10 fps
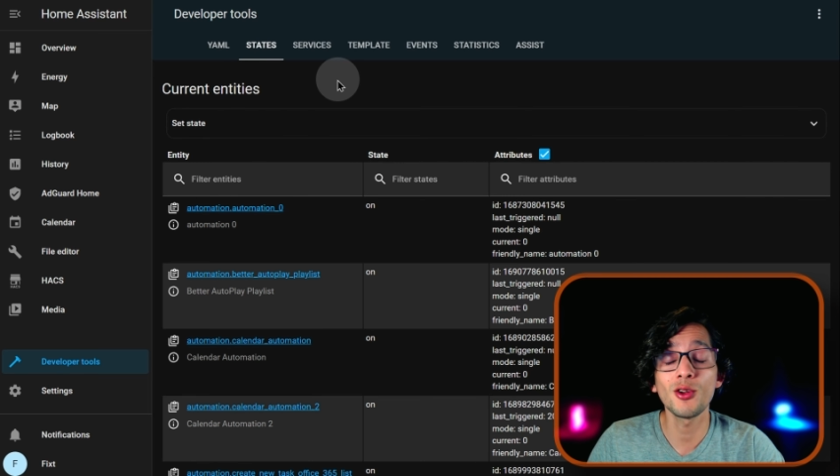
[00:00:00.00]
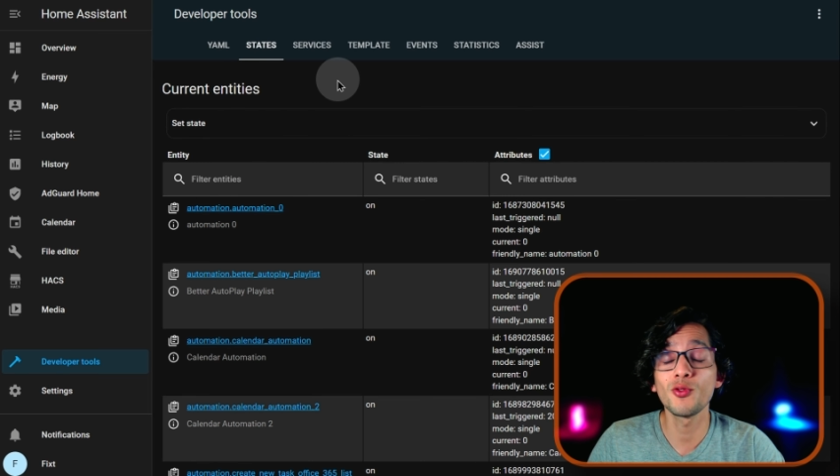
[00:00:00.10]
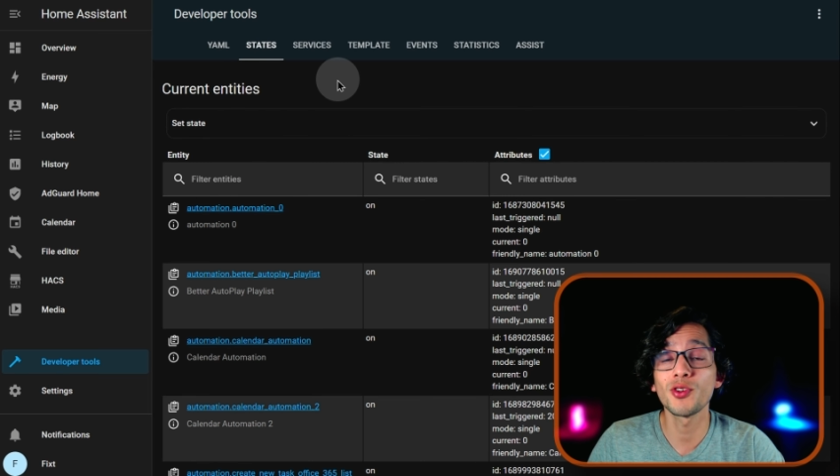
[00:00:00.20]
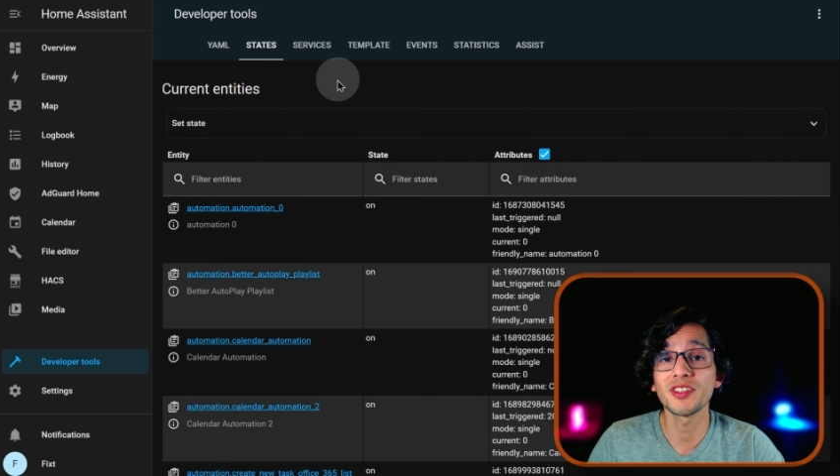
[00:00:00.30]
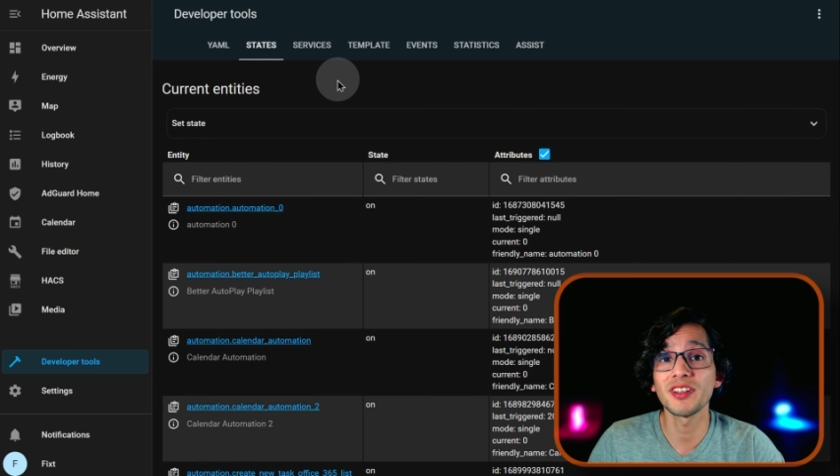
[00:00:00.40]

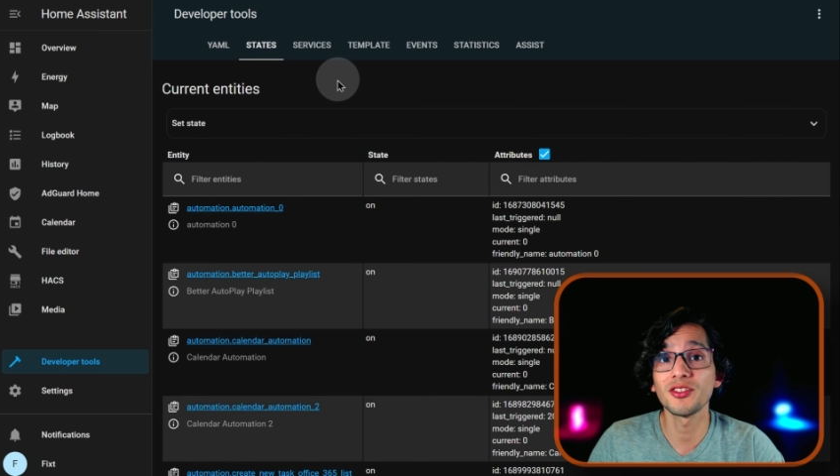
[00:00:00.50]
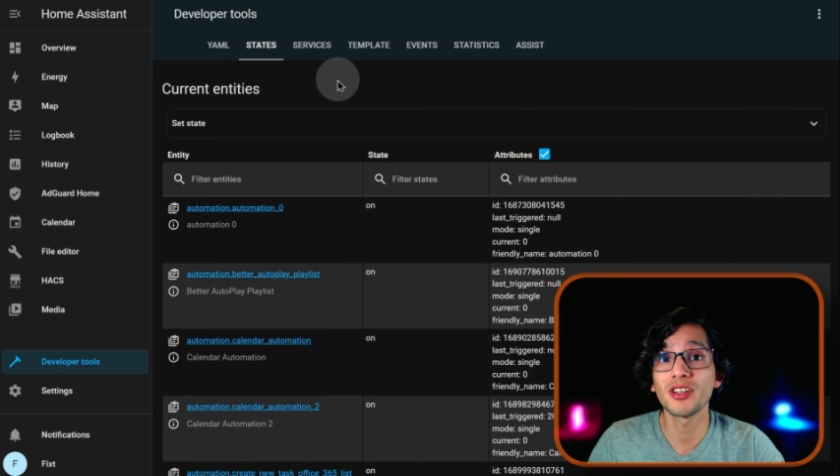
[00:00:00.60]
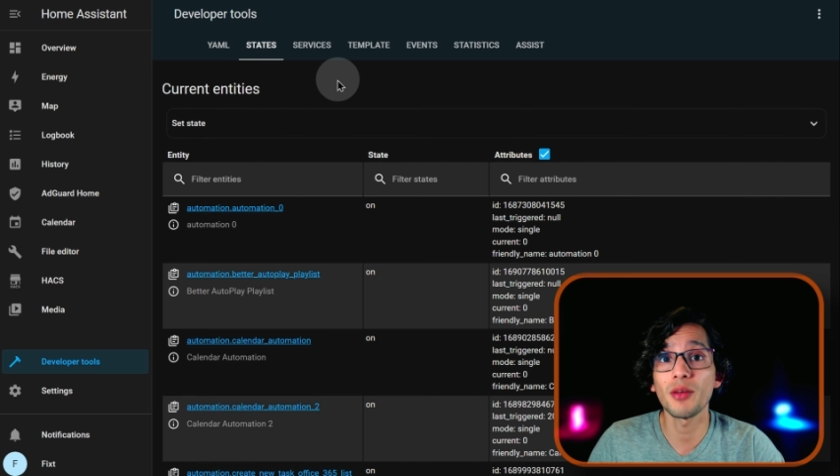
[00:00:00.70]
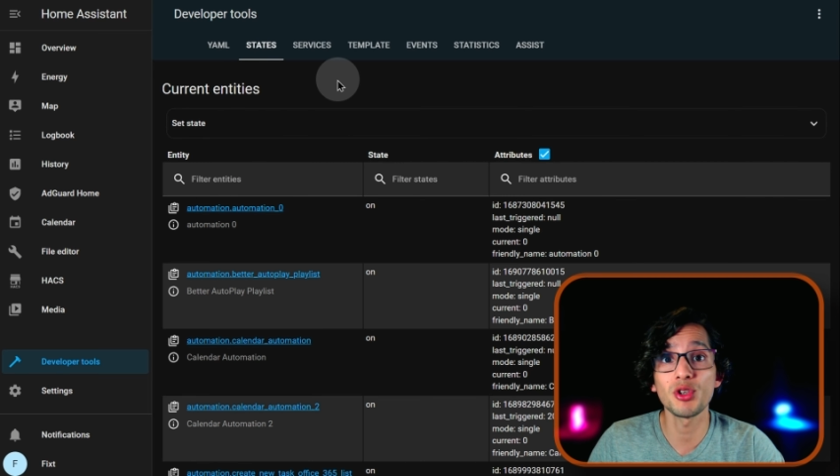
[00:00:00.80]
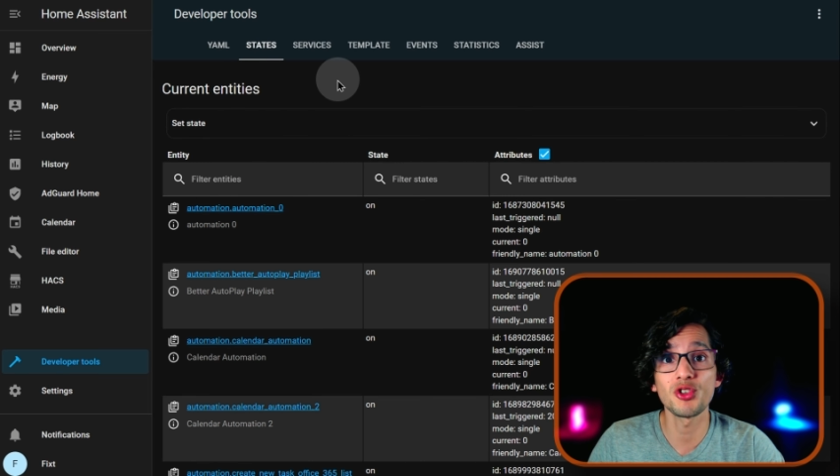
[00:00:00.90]
look for the sensor
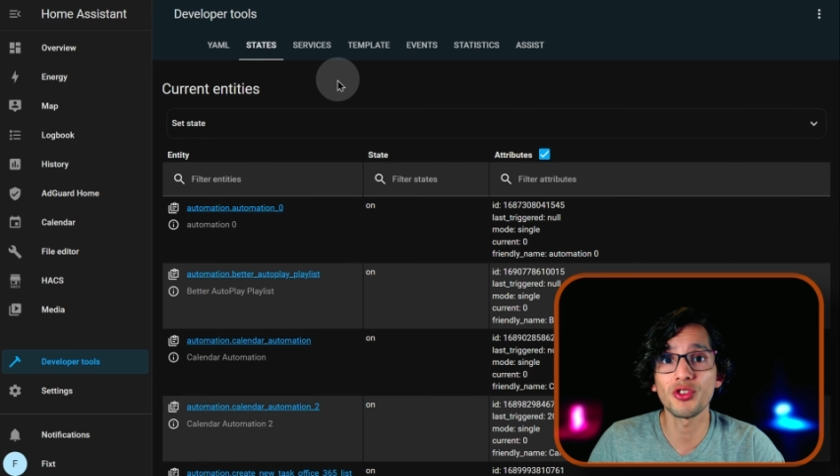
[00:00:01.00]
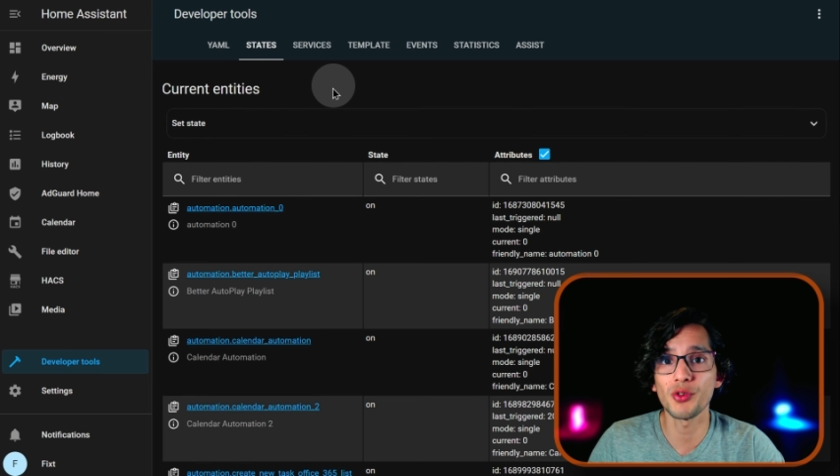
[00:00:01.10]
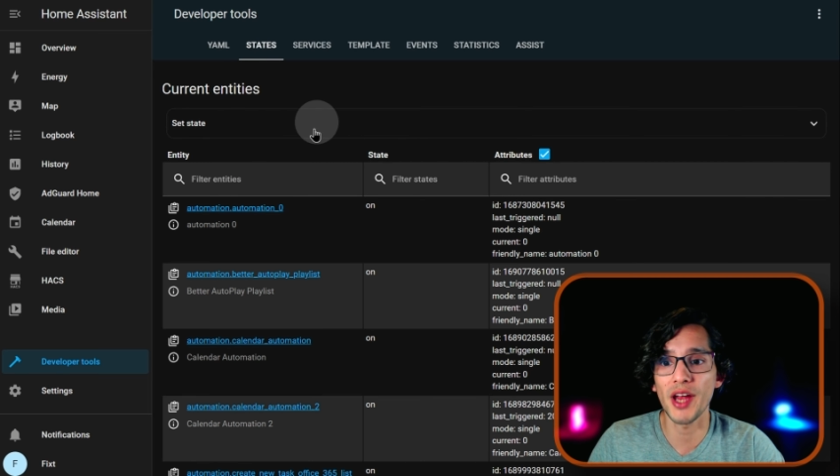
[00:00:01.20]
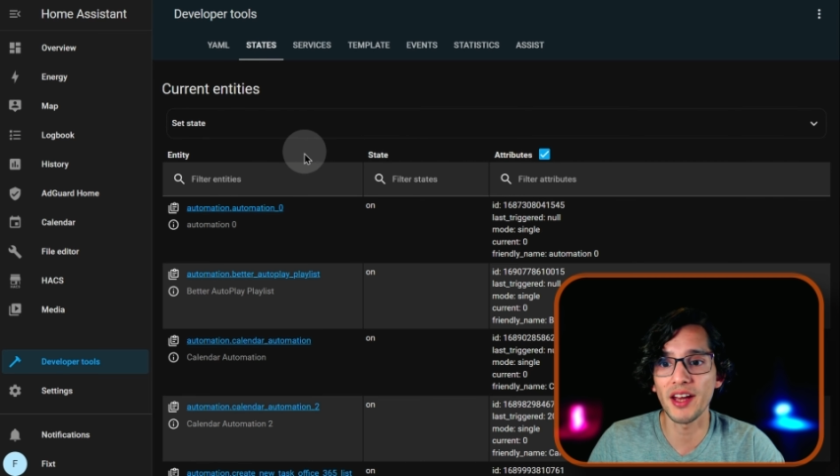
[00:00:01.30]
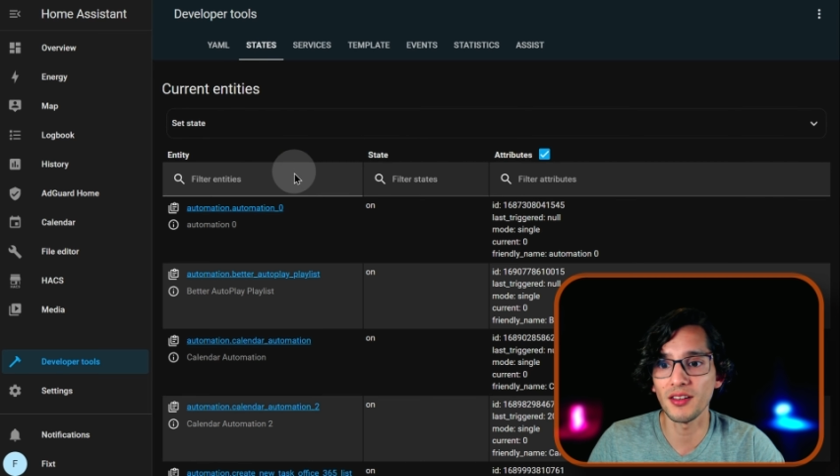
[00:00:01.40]
that we just
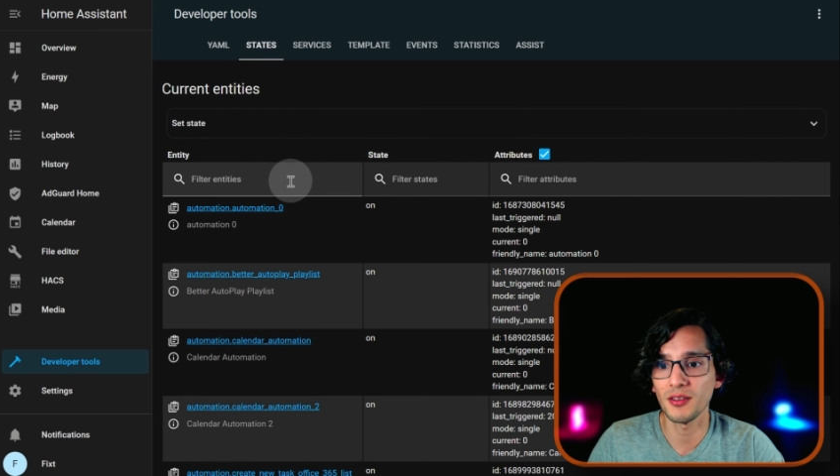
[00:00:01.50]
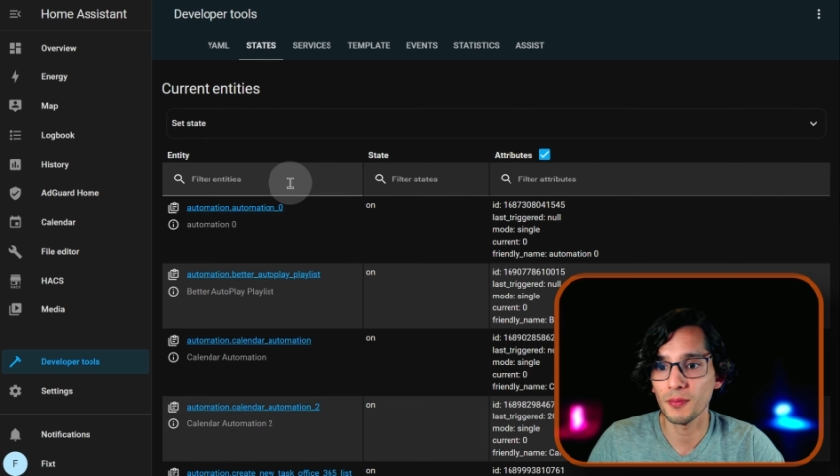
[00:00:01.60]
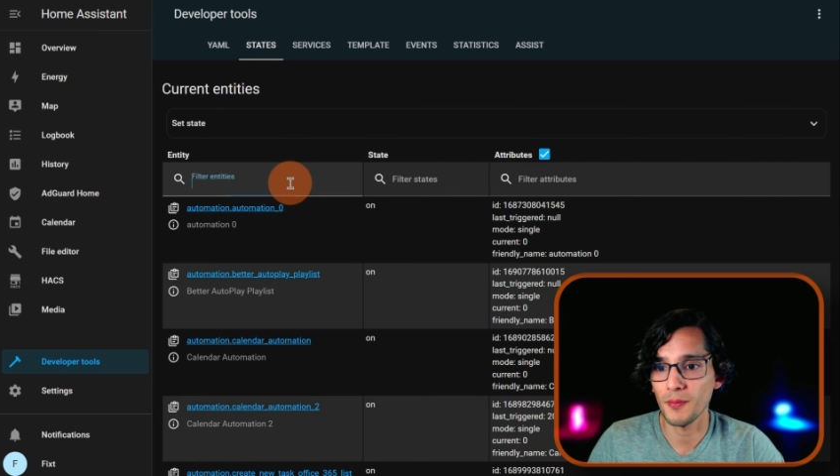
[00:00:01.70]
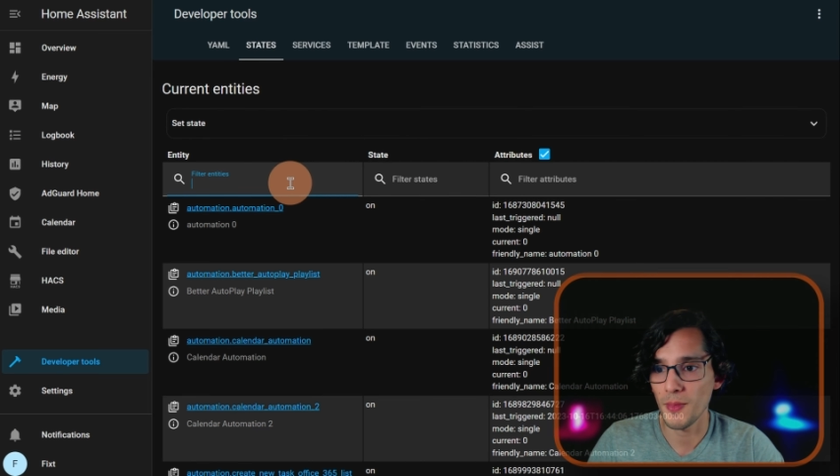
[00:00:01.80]
created.